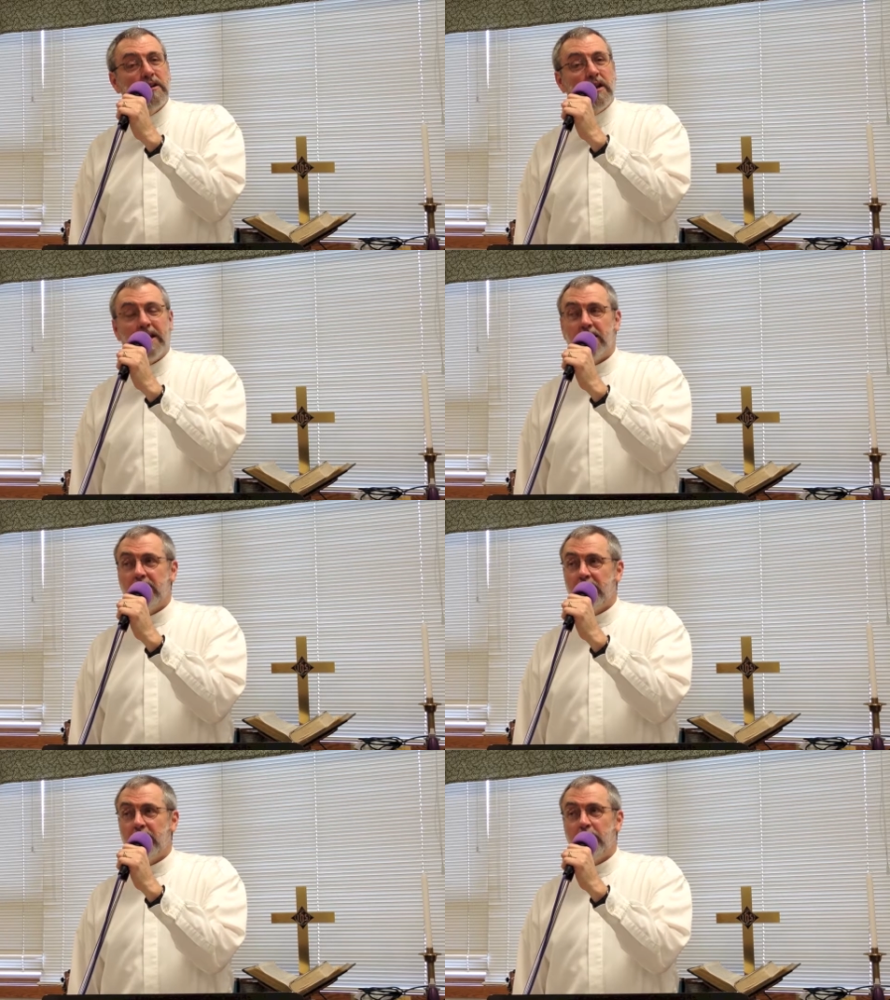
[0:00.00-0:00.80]
like
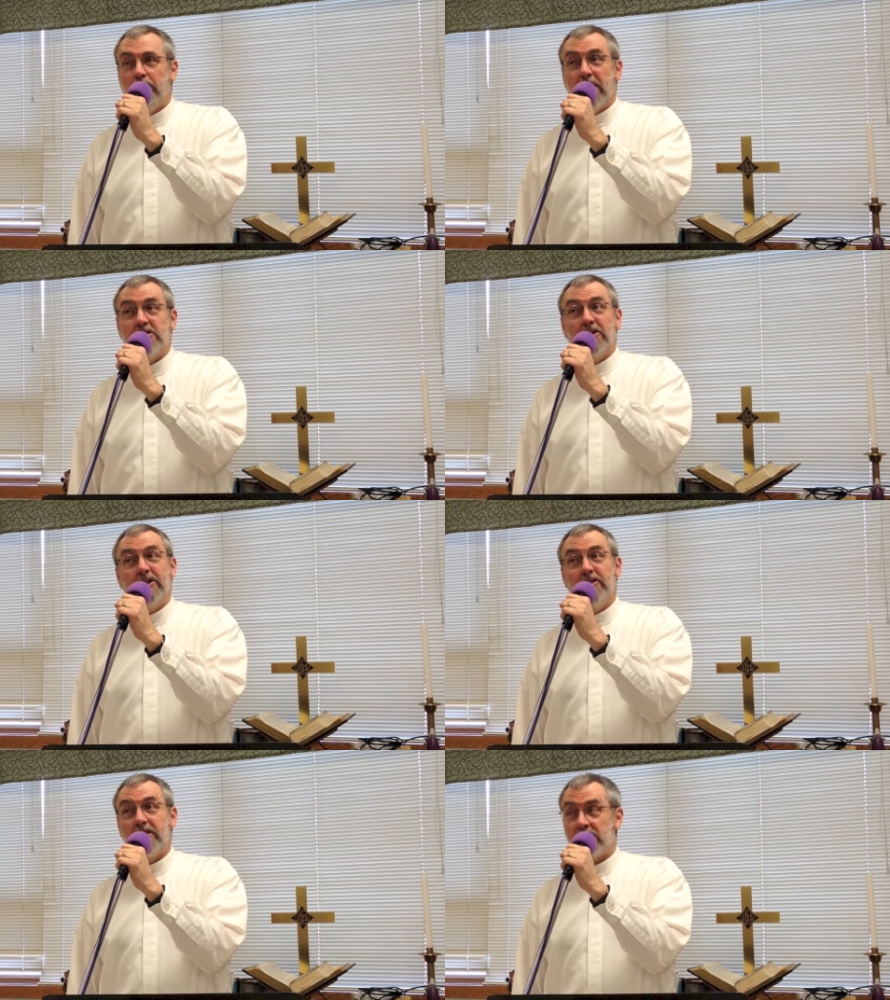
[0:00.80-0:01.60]
mental
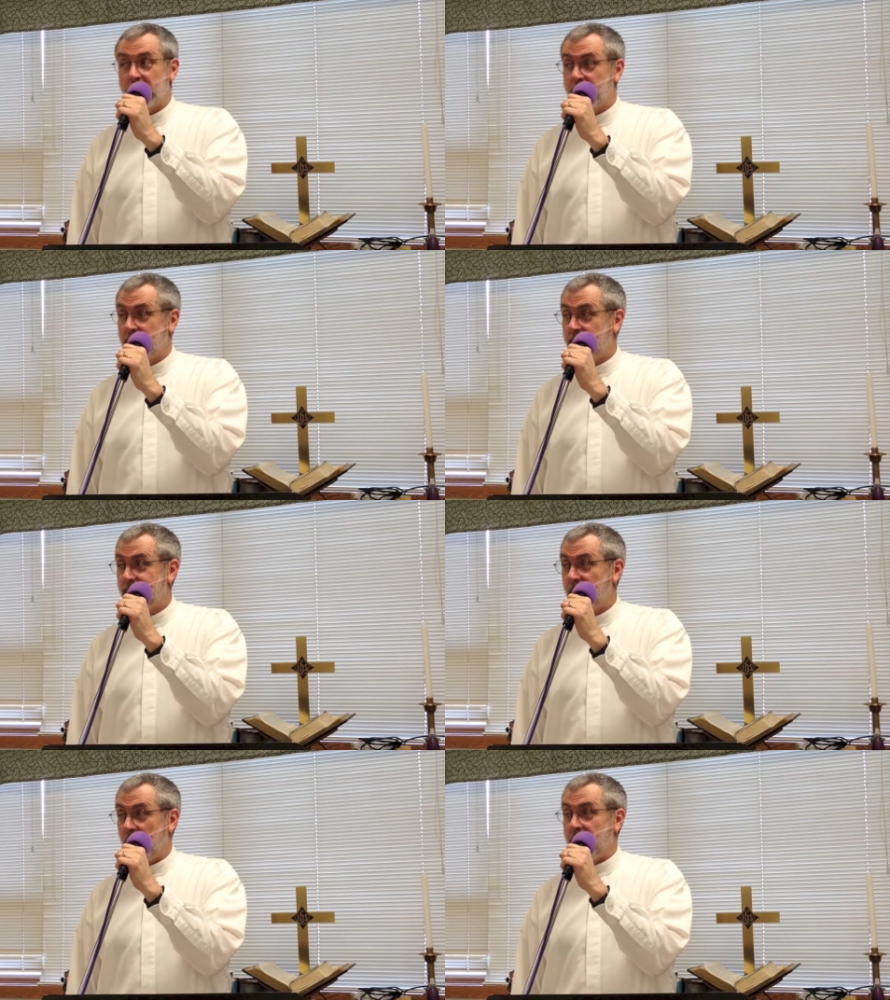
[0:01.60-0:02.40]
illness,
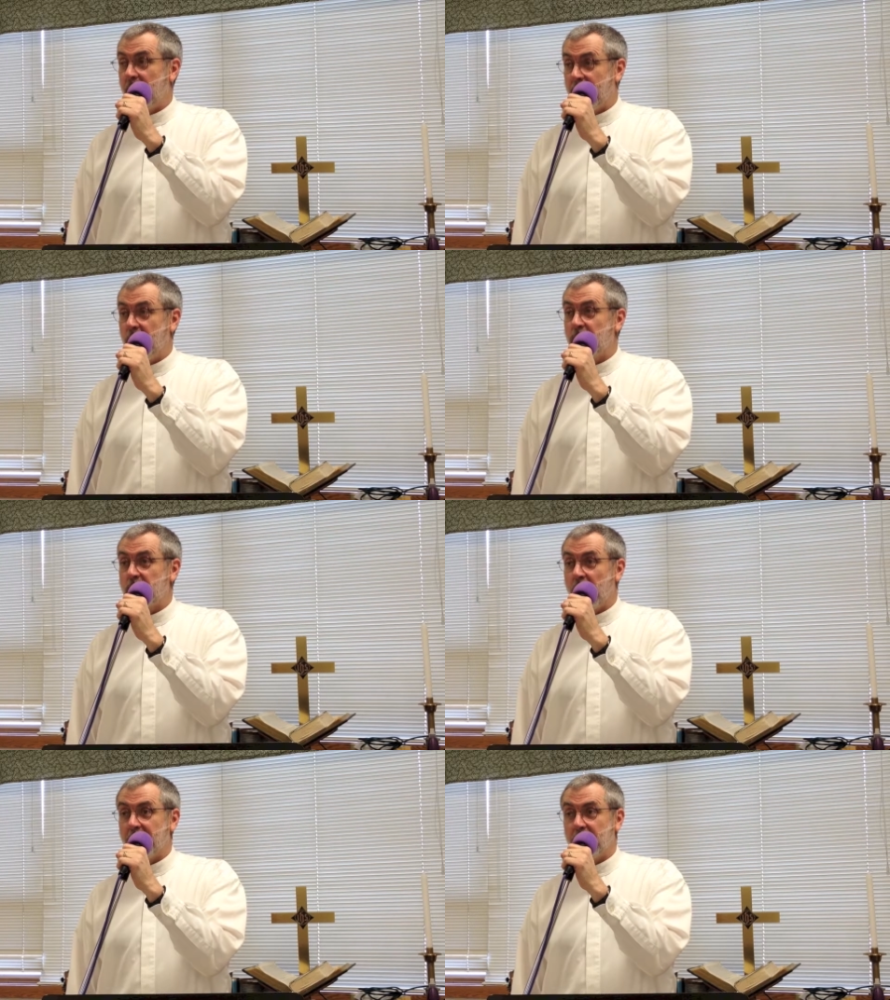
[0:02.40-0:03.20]

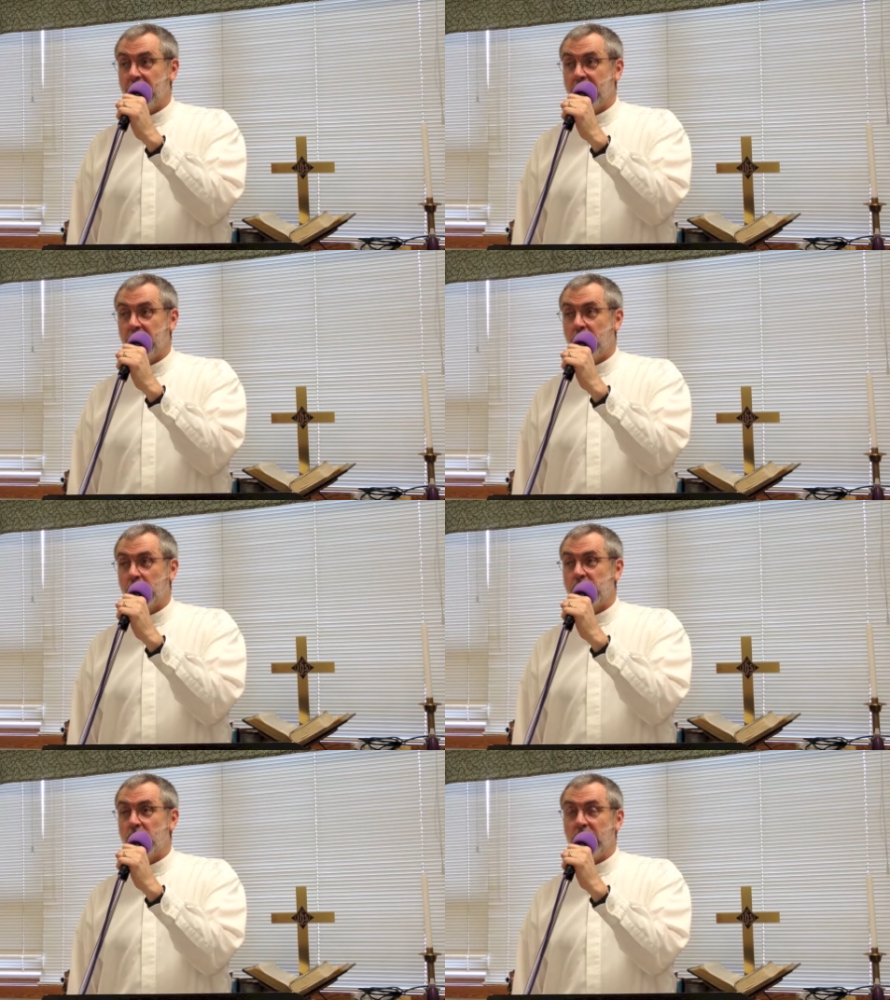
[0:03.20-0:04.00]
undiagnosed often,
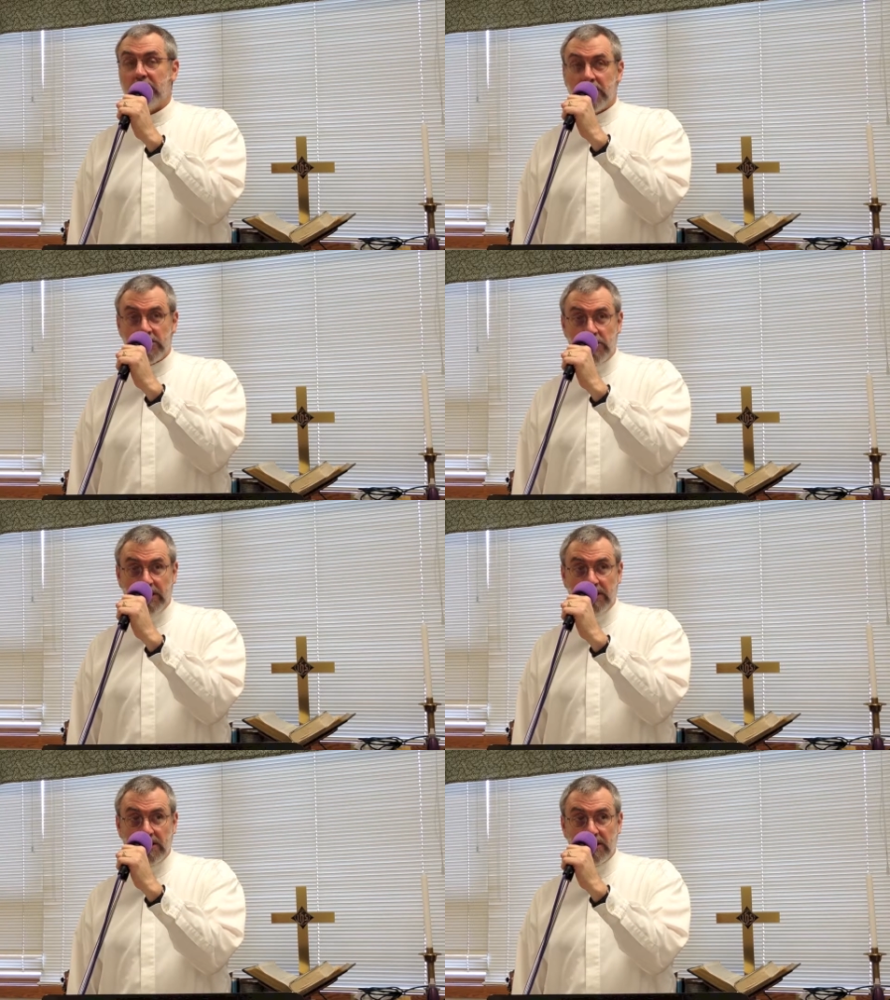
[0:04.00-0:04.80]
or certainly untreated,